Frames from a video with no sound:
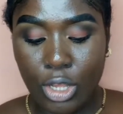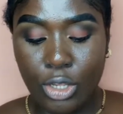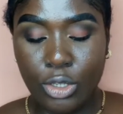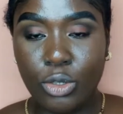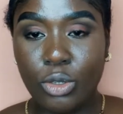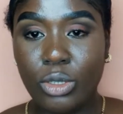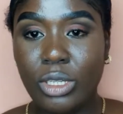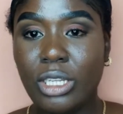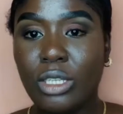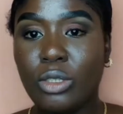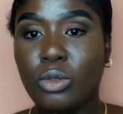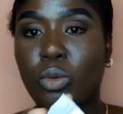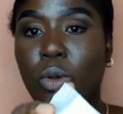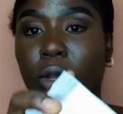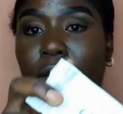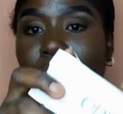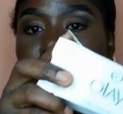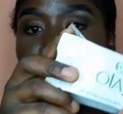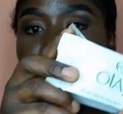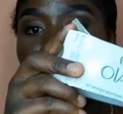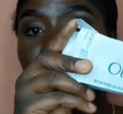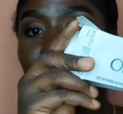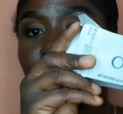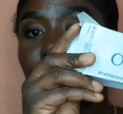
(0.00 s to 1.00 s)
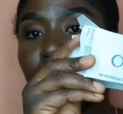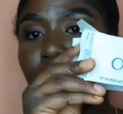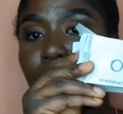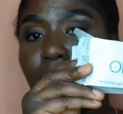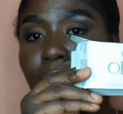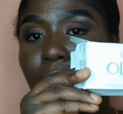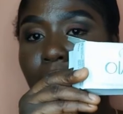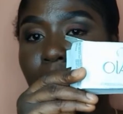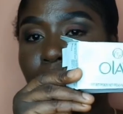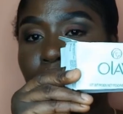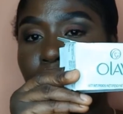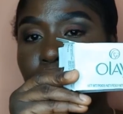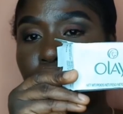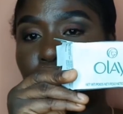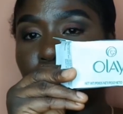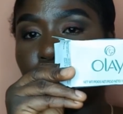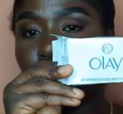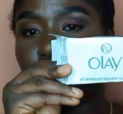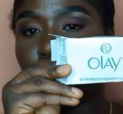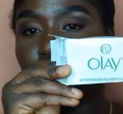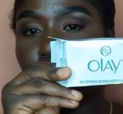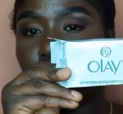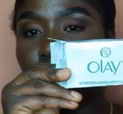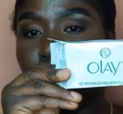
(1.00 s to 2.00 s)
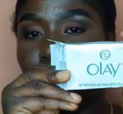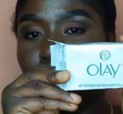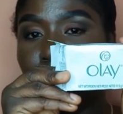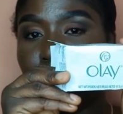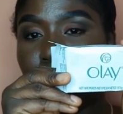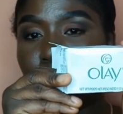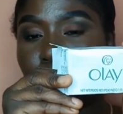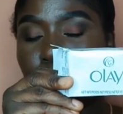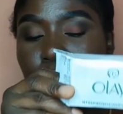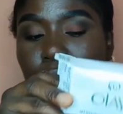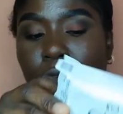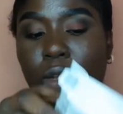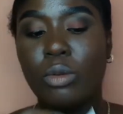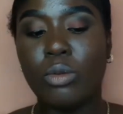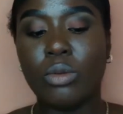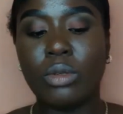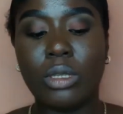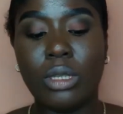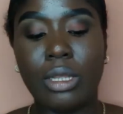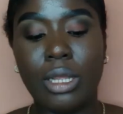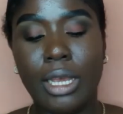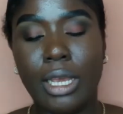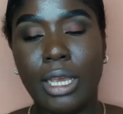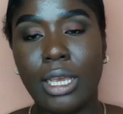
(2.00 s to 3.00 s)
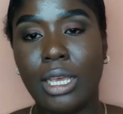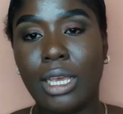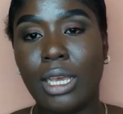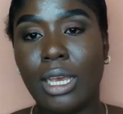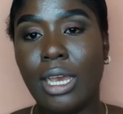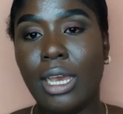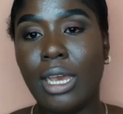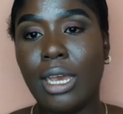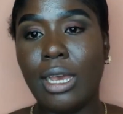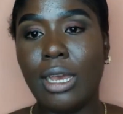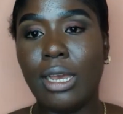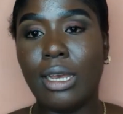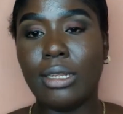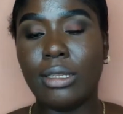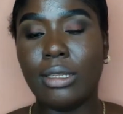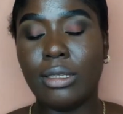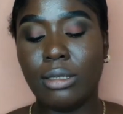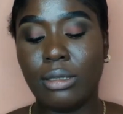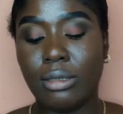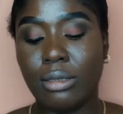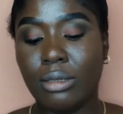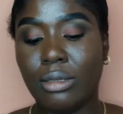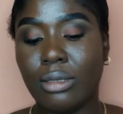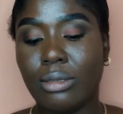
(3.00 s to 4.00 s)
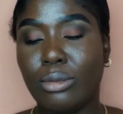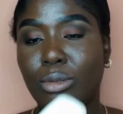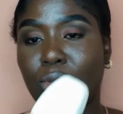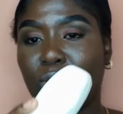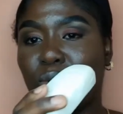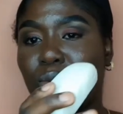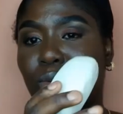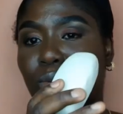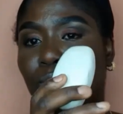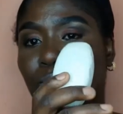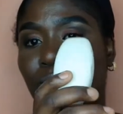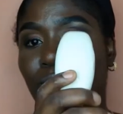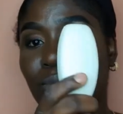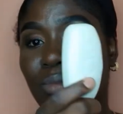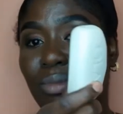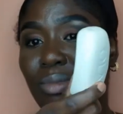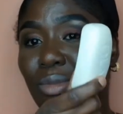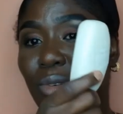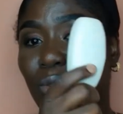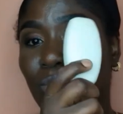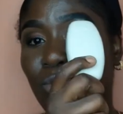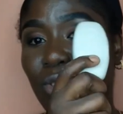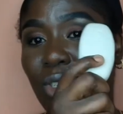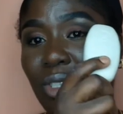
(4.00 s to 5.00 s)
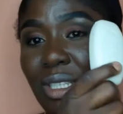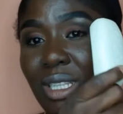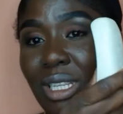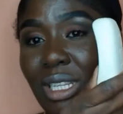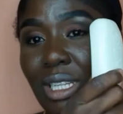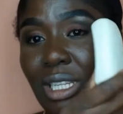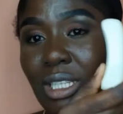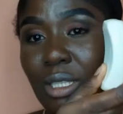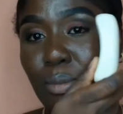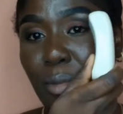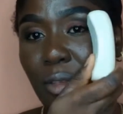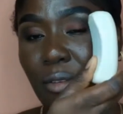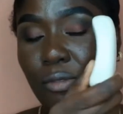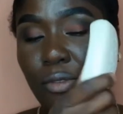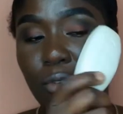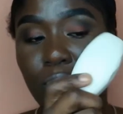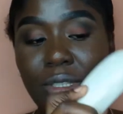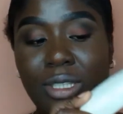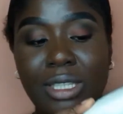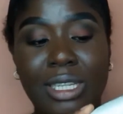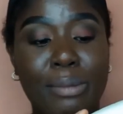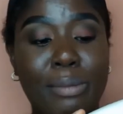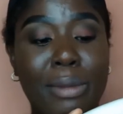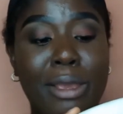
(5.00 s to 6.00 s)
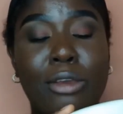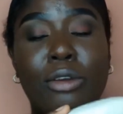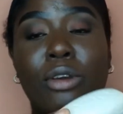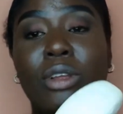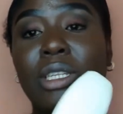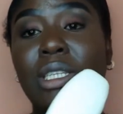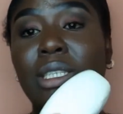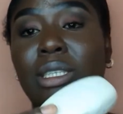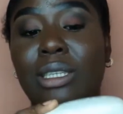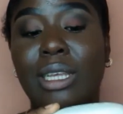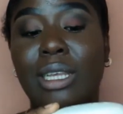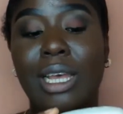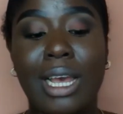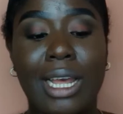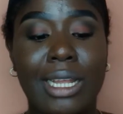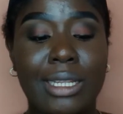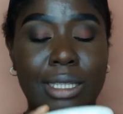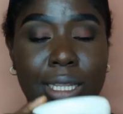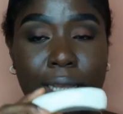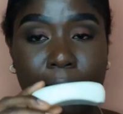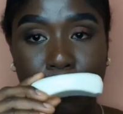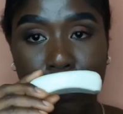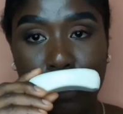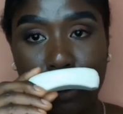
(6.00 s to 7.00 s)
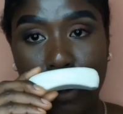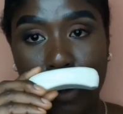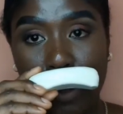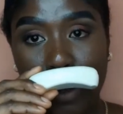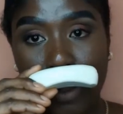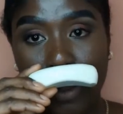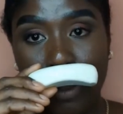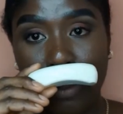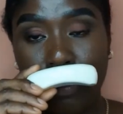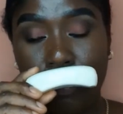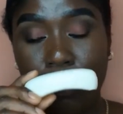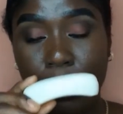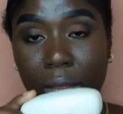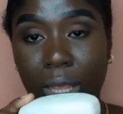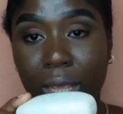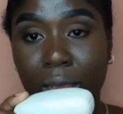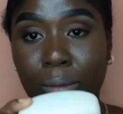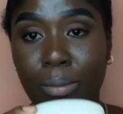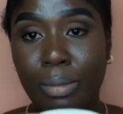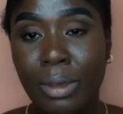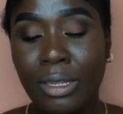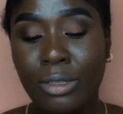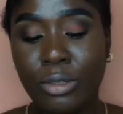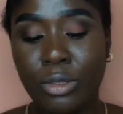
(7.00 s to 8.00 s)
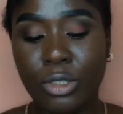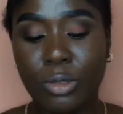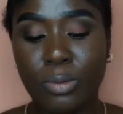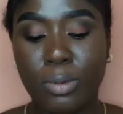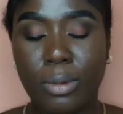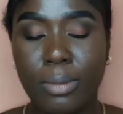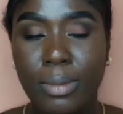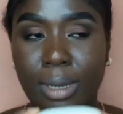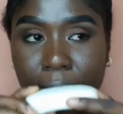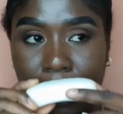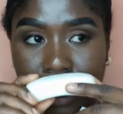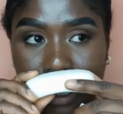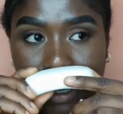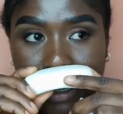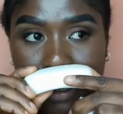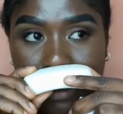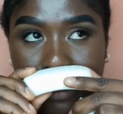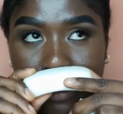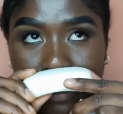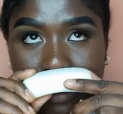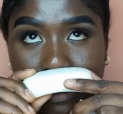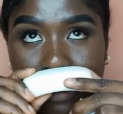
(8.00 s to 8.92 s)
So this is what it looks like. Let me show you guys what it looks like. And so obviously this is my first time. I got this at um, Ebano supermarket.